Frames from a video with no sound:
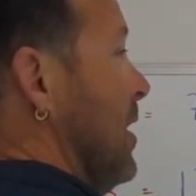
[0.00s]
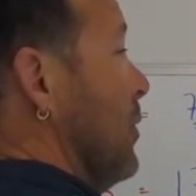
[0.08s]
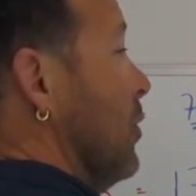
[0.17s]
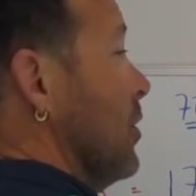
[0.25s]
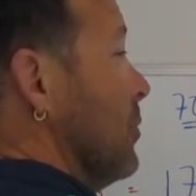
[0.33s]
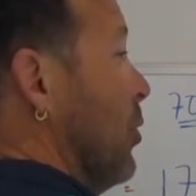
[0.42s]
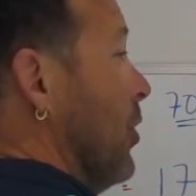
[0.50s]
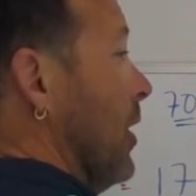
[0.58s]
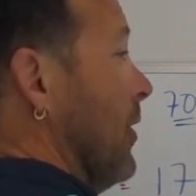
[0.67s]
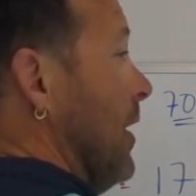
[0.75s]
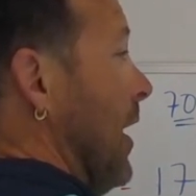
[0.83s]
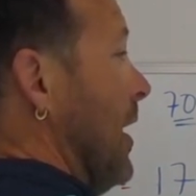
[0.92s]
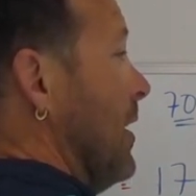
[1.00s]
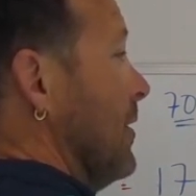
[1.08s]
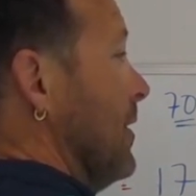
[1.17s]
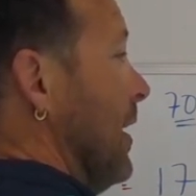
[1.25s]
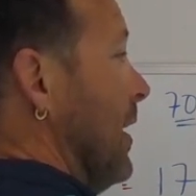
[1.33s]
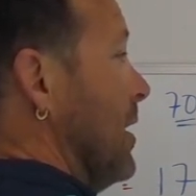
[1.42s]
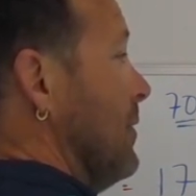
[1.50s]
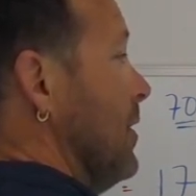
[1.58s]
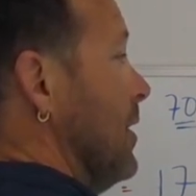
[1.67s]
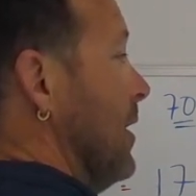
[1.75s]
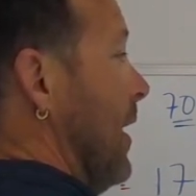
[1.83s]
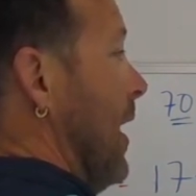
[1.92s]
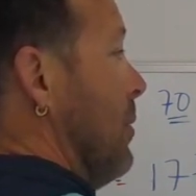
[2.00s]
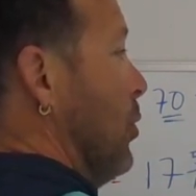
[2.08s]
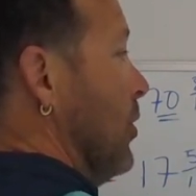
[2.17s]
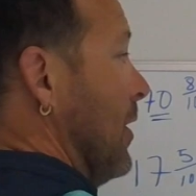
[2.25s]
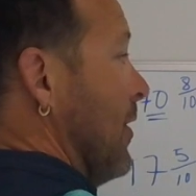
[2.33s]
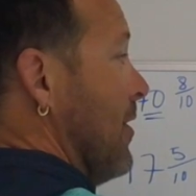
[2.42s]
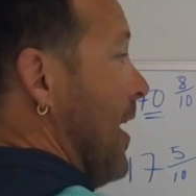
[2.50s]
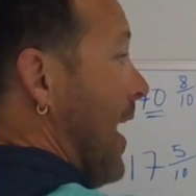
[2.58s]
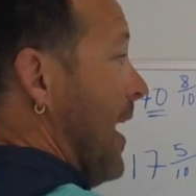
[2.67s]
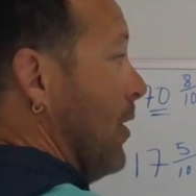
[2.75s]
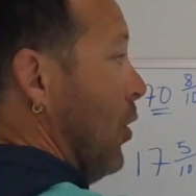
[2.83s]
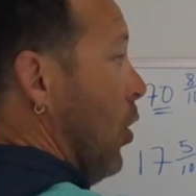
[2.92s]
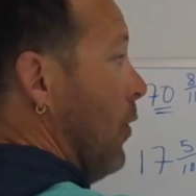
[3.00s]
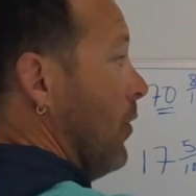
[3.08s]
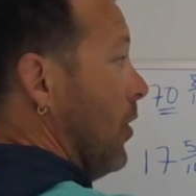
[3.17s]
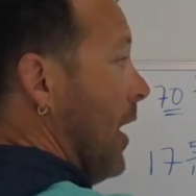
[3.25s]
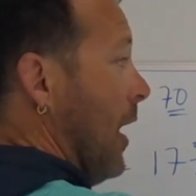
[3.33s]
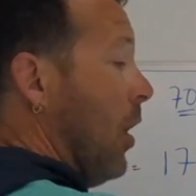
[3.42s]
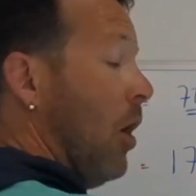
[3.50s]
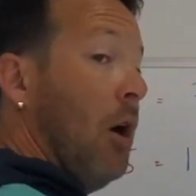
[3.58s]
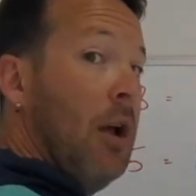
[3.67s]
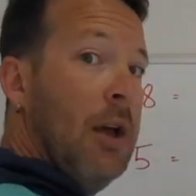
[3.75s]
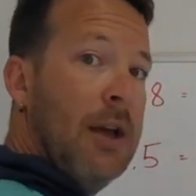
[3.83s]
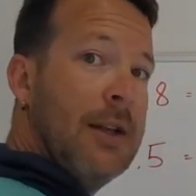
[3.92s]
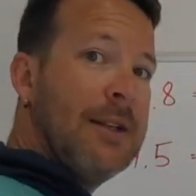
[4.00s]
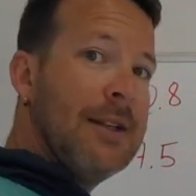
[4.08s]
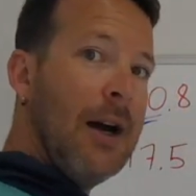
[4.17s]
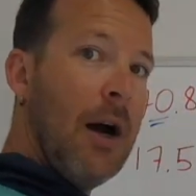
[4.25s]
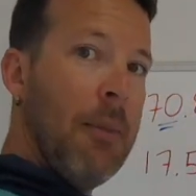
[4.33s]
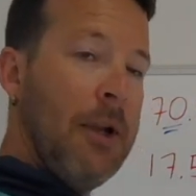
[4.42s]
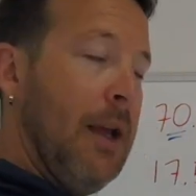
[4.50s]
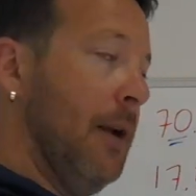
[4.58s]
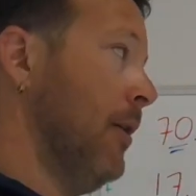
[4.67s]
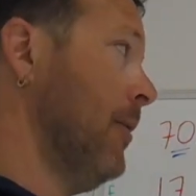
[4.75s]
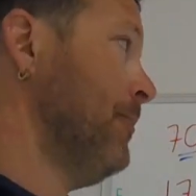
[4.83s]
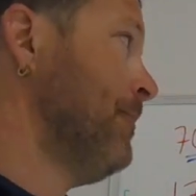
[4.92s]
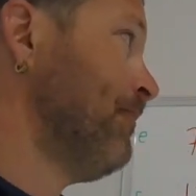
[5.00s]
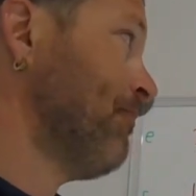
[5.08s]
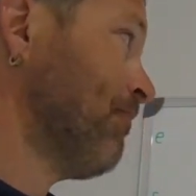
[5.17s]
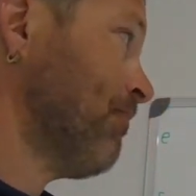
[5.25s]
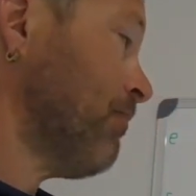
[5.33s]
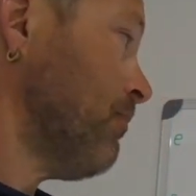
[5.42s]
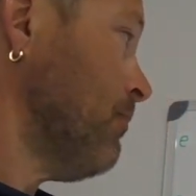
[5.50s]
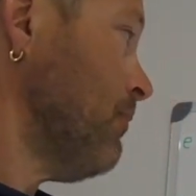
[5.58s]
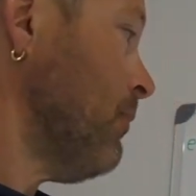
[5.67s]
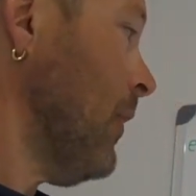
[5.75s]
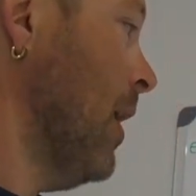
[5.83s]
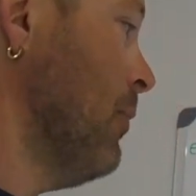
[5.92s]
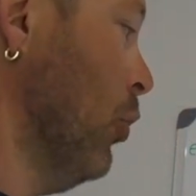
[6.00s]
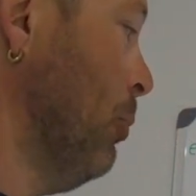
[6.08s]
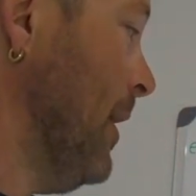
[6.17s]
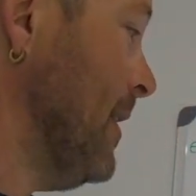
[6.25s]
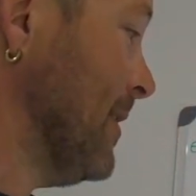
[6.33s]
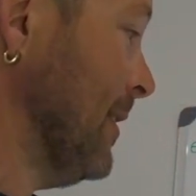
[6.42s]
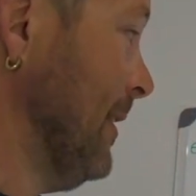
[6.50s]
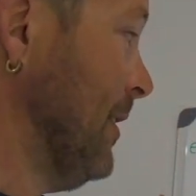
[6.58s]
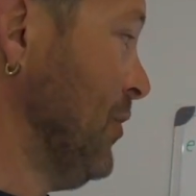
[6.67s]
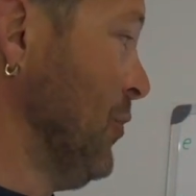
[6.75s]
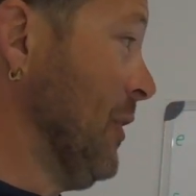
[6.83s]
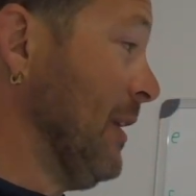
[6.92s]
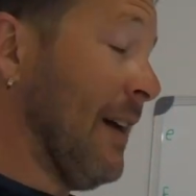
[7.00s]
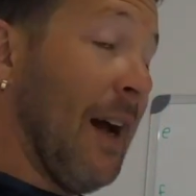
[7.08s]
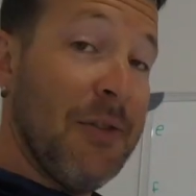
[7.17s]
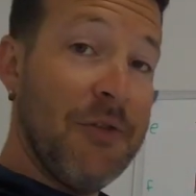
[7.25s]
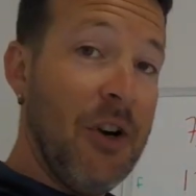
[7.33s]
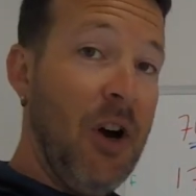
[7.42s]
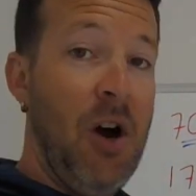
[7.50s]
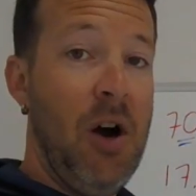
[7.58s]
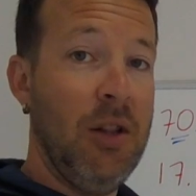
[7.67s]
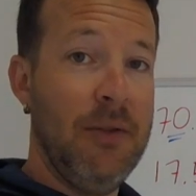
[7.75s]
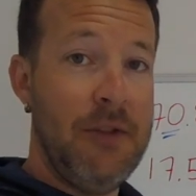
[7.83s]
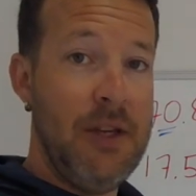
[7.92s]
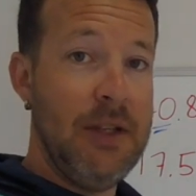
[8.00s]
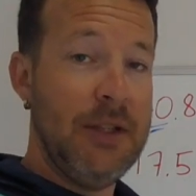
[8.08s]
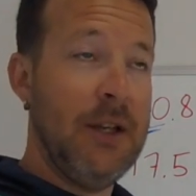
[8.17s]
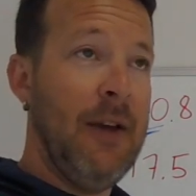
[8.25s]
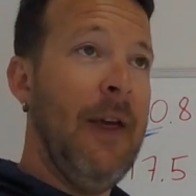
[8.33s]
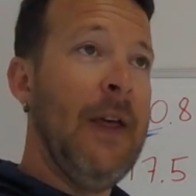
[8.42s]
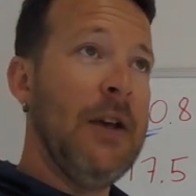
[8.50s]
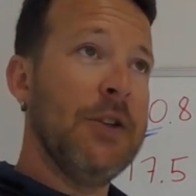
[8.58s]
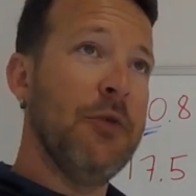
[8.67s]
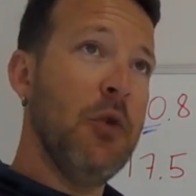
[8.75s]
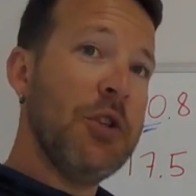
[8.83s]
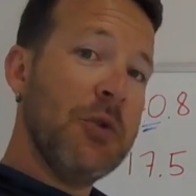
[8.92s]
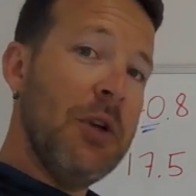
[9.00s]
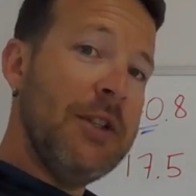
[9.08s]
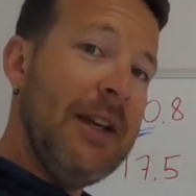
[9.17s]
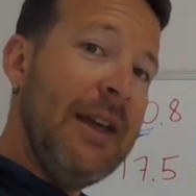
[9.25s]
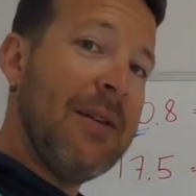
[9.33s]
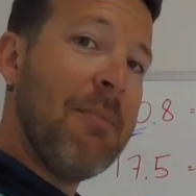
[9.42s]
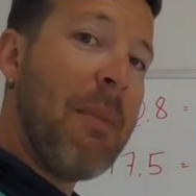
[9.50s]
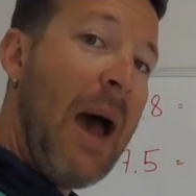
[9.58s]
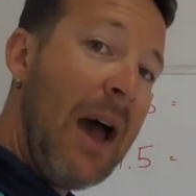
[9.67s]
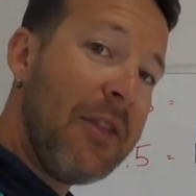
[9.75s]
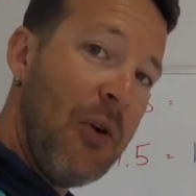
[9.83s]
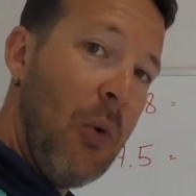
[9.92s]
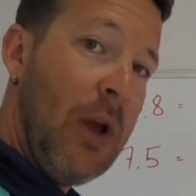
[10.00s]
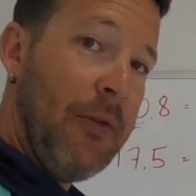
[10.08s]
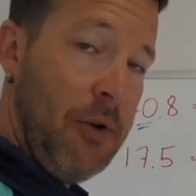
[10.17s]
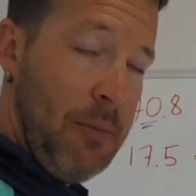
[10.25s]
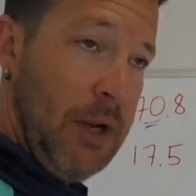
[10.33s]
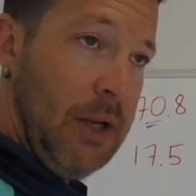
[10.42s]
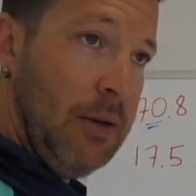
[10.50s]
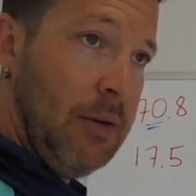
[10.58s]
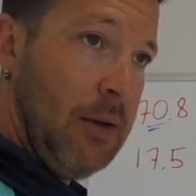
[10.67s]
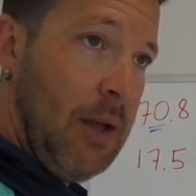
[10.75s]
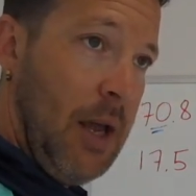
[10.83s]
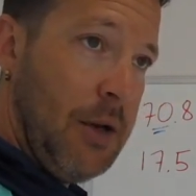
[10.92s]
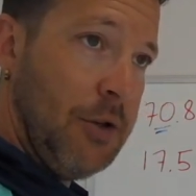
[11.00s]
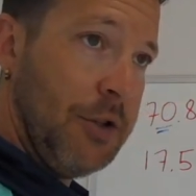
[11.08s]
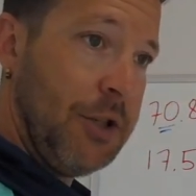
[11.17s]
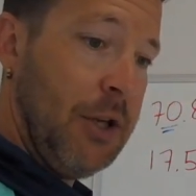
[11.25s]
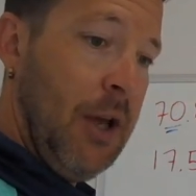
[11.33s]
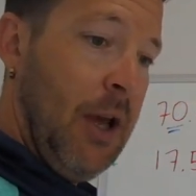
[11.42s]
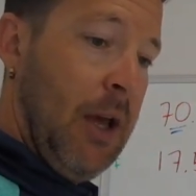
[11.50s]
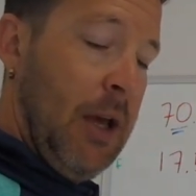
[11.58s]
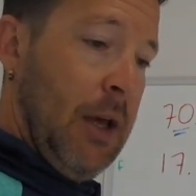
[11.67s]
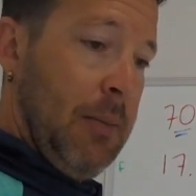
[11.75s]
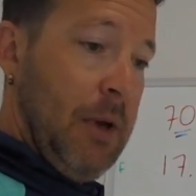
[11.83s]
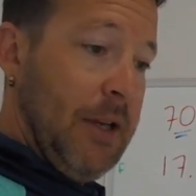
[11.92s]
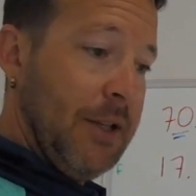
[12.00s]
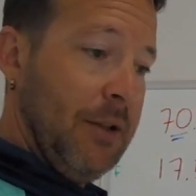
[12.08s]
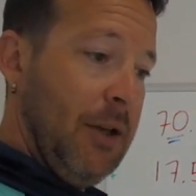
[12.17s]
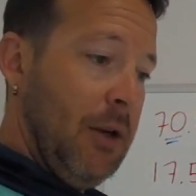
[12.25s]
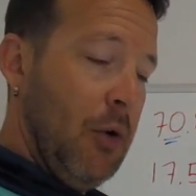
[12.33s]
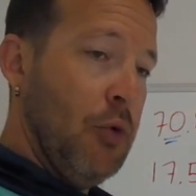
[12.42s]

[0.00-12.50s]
we're just putting the 8 on the end of it and putting that over our denominator. And we're basically doing that for all of these. So if we just want to take the math away for a minute and just basically